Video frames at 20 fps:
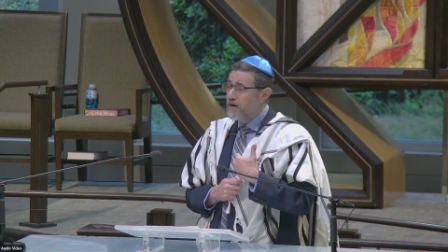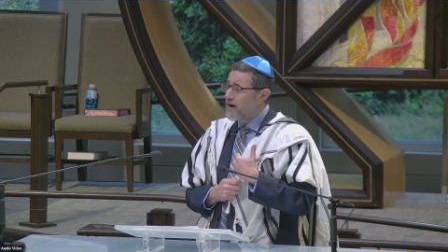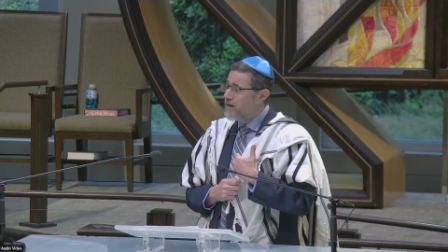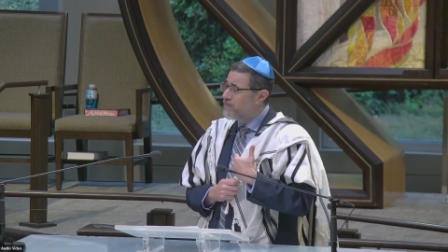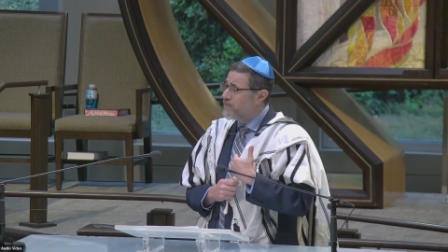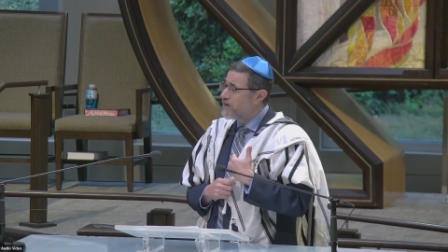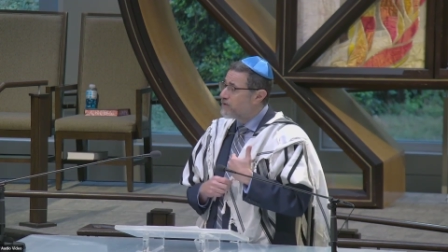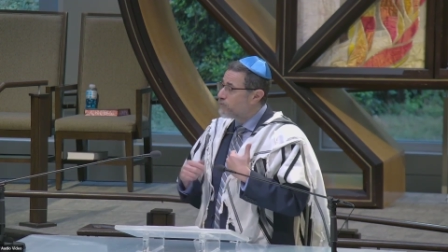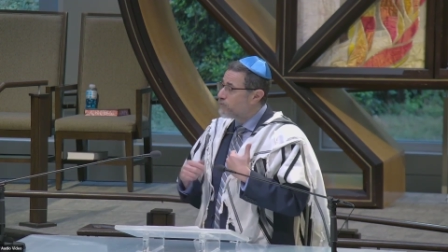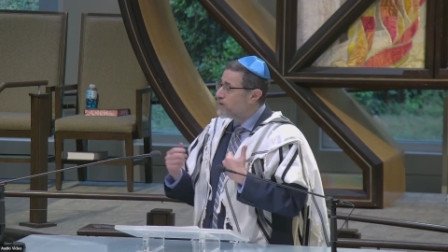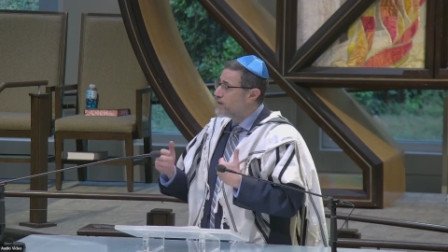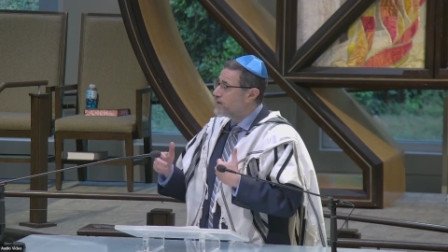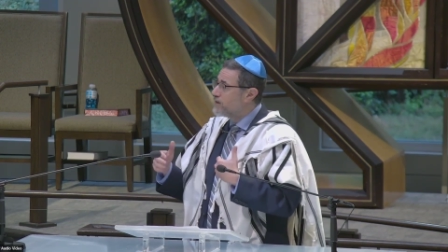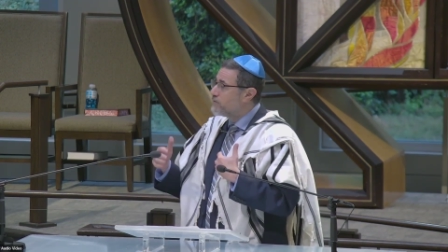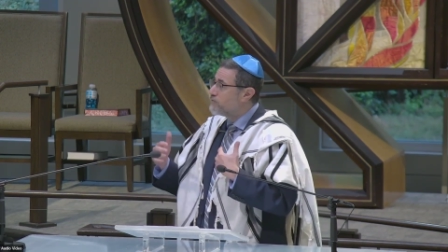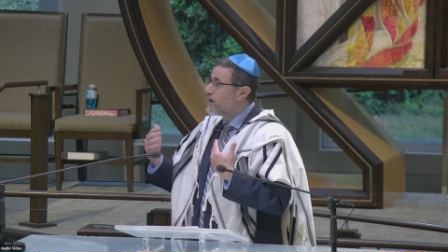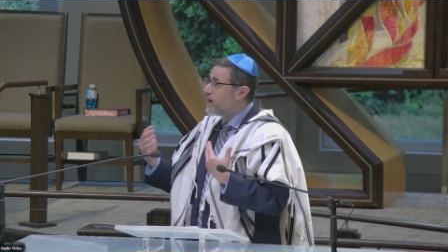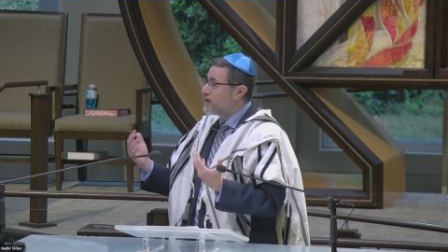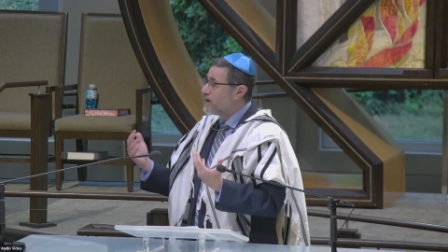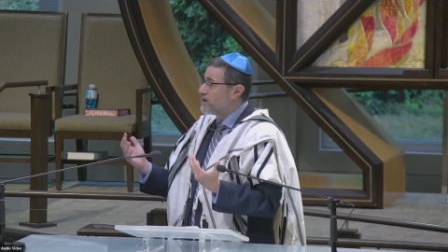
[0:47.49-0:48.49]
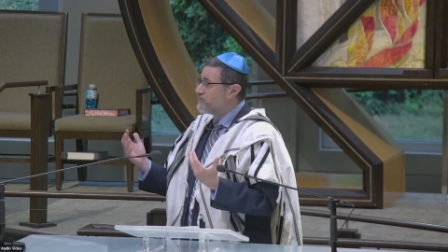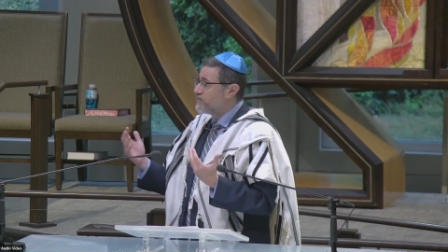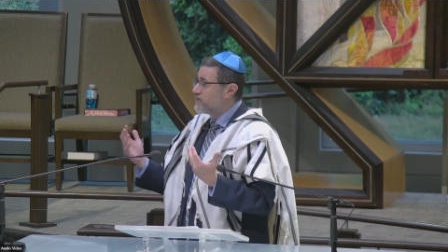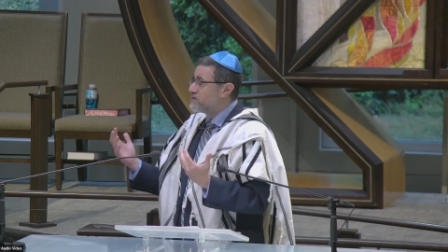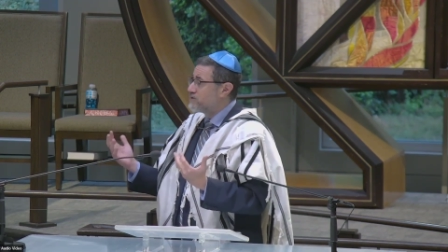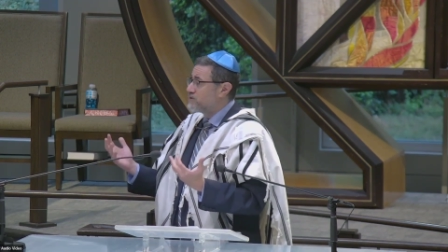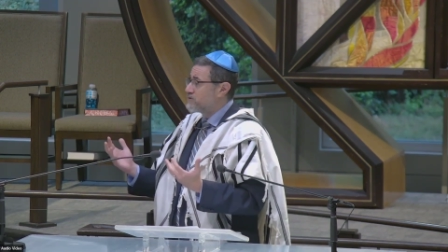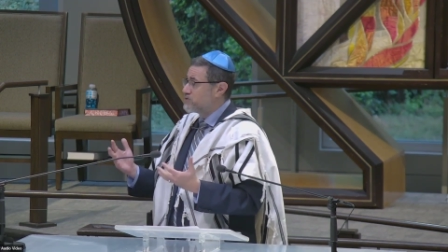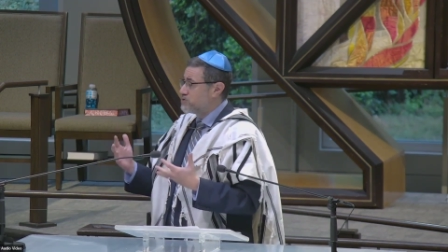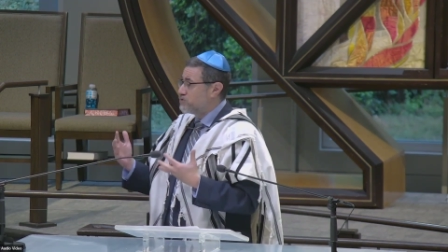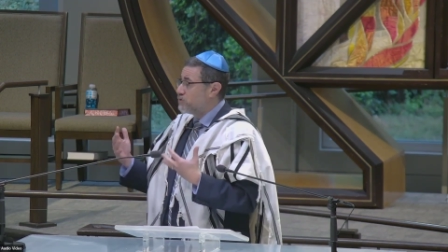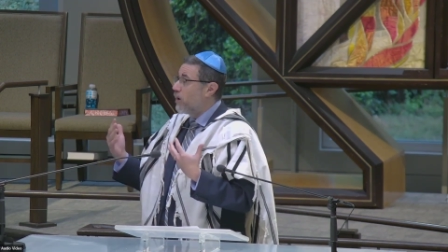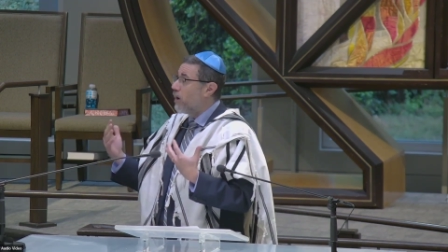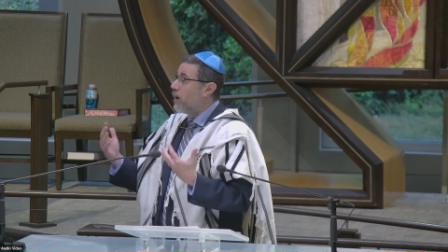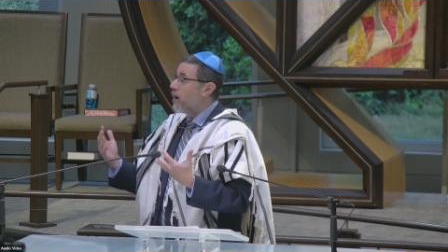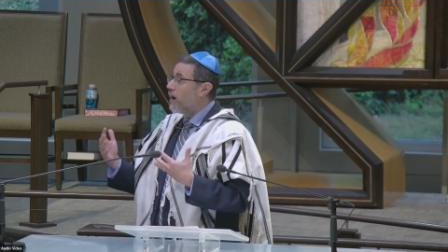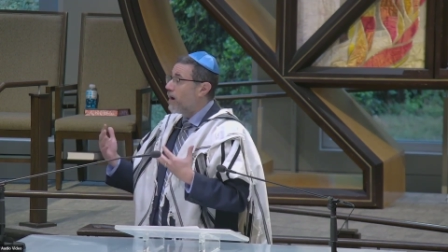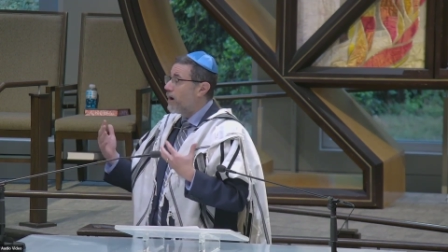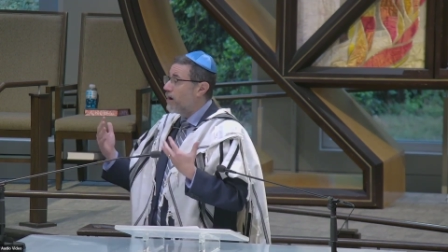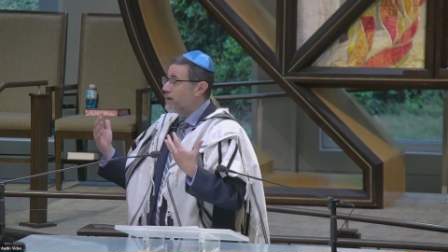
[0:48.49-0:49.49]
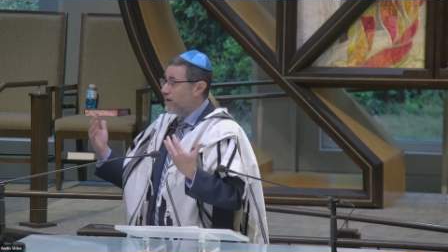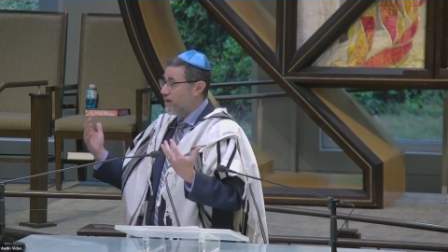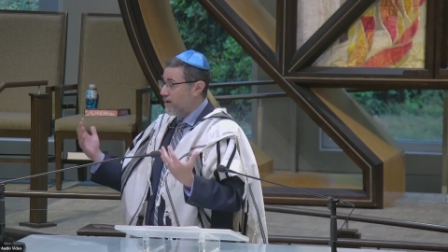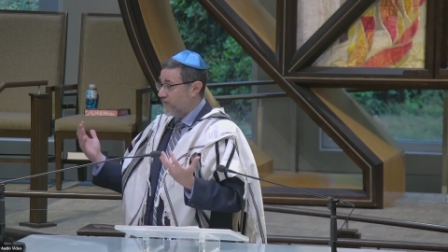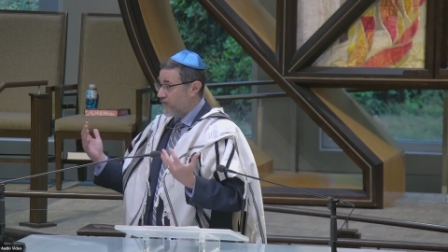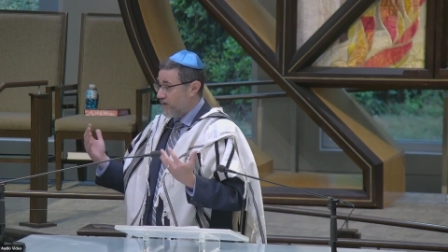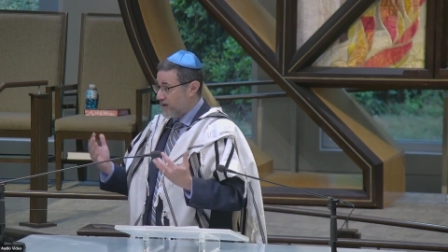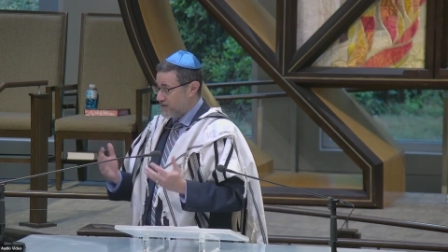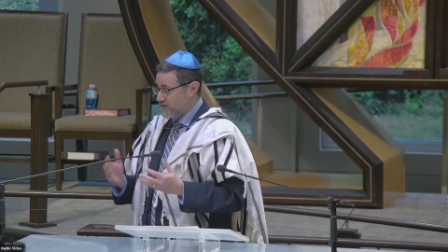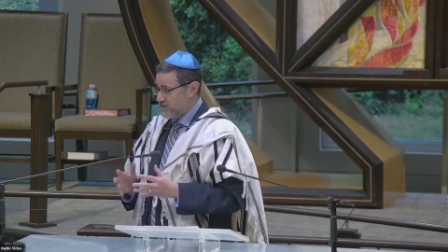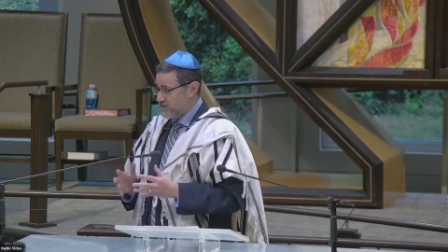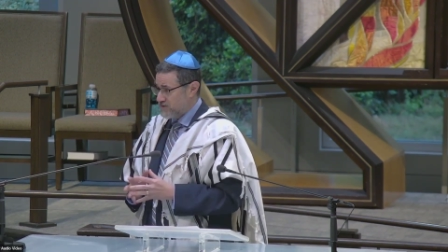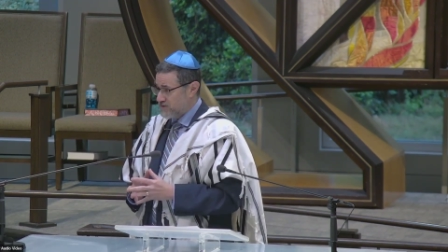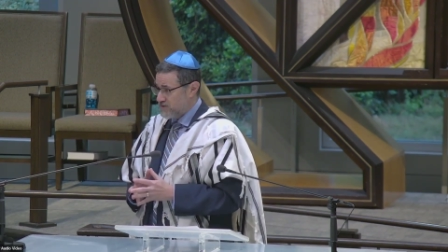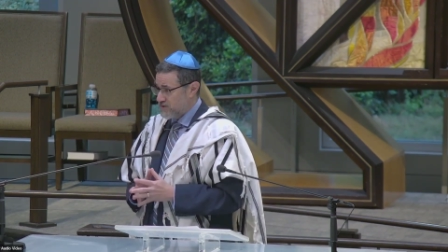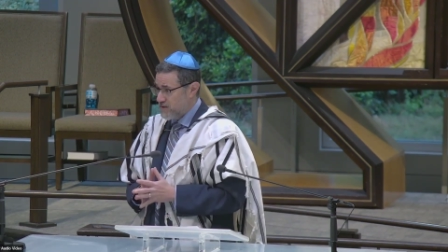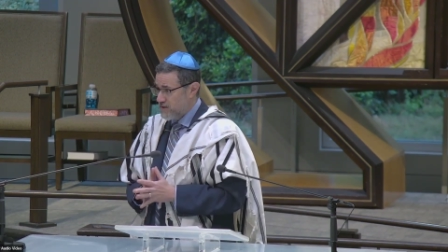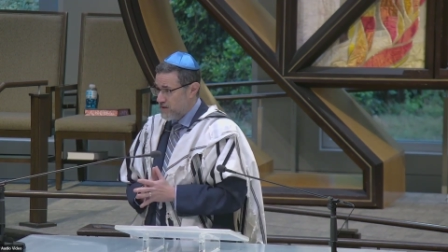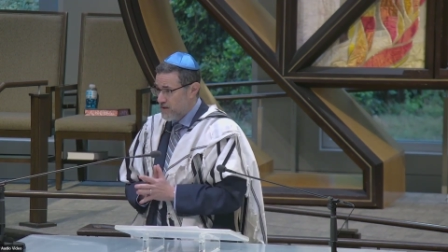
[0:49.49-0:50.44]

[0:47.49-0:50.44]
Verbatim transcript: and I think really relevant to all of us.